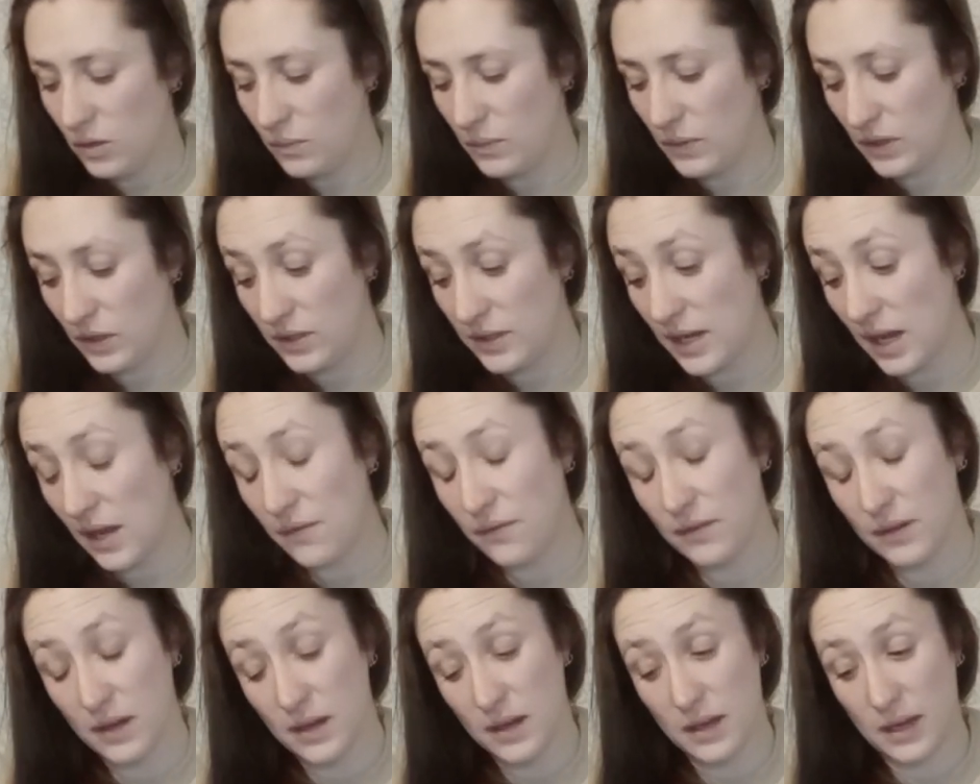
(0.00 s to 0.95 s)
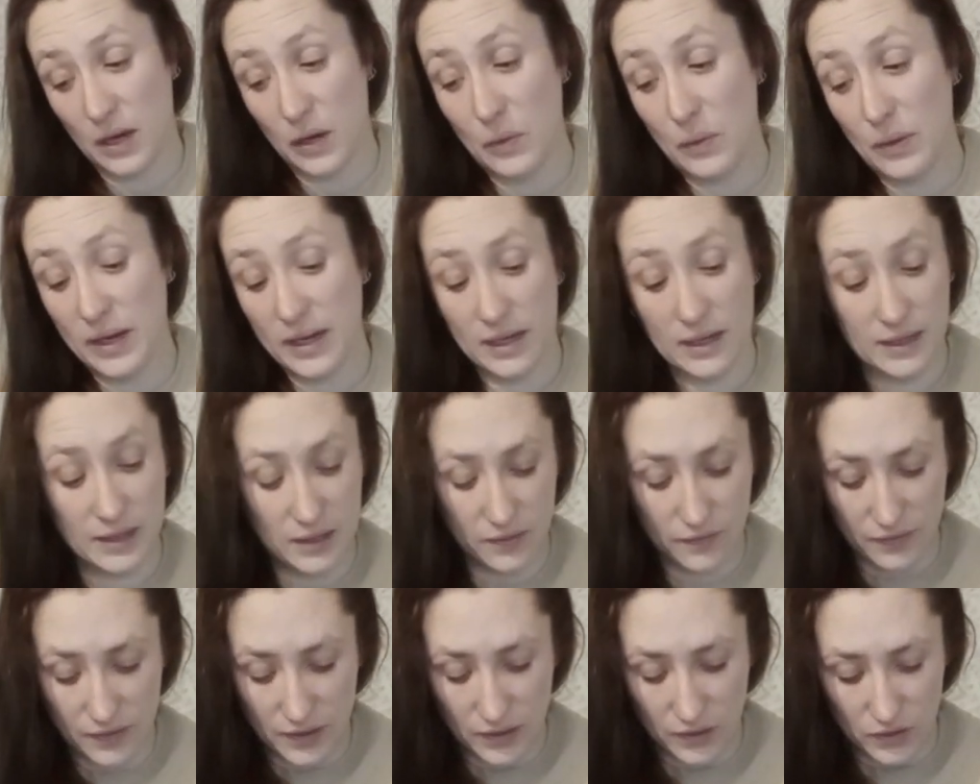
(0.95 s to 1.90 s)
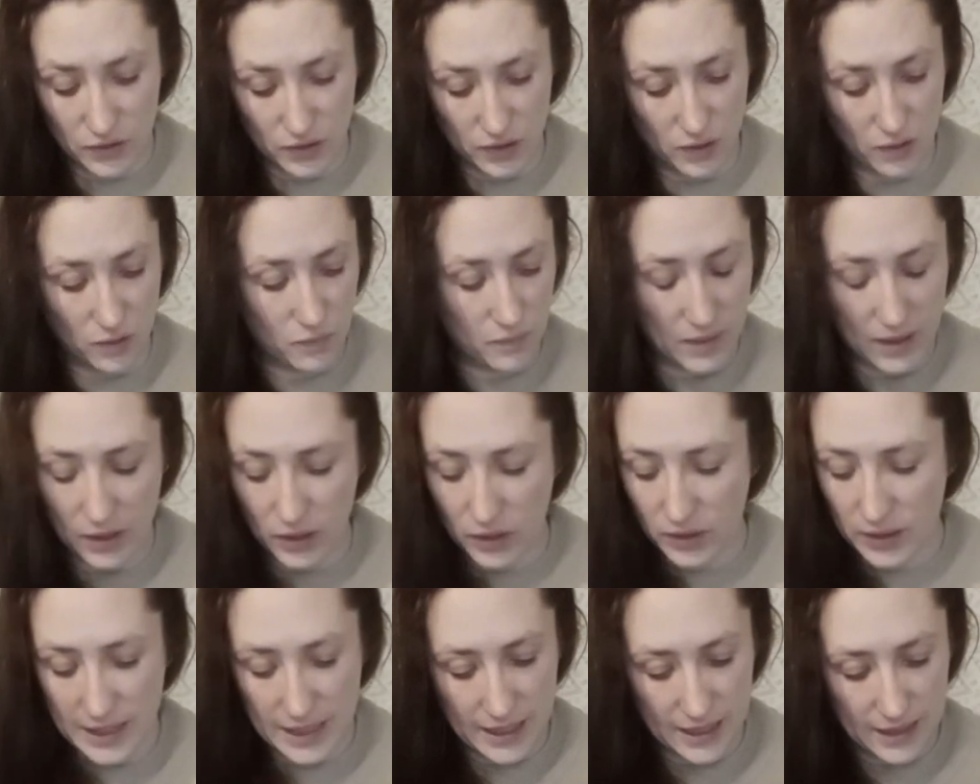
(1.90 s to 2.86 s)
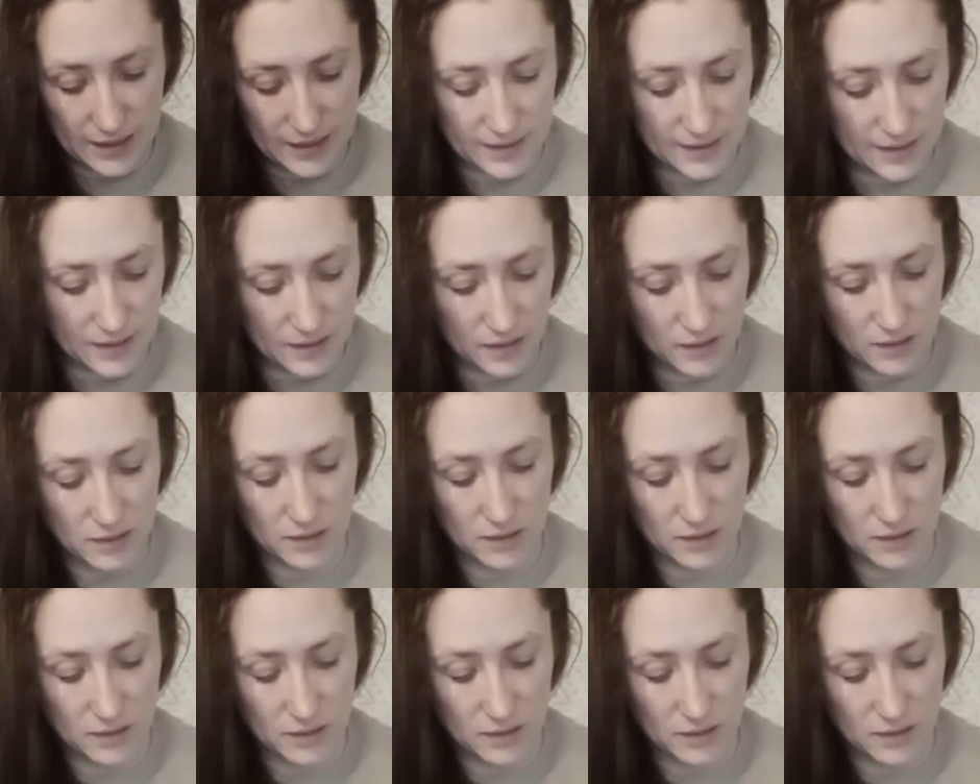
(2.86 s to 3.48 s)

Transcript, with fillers: But you definitely will in the future. Oh my goodness.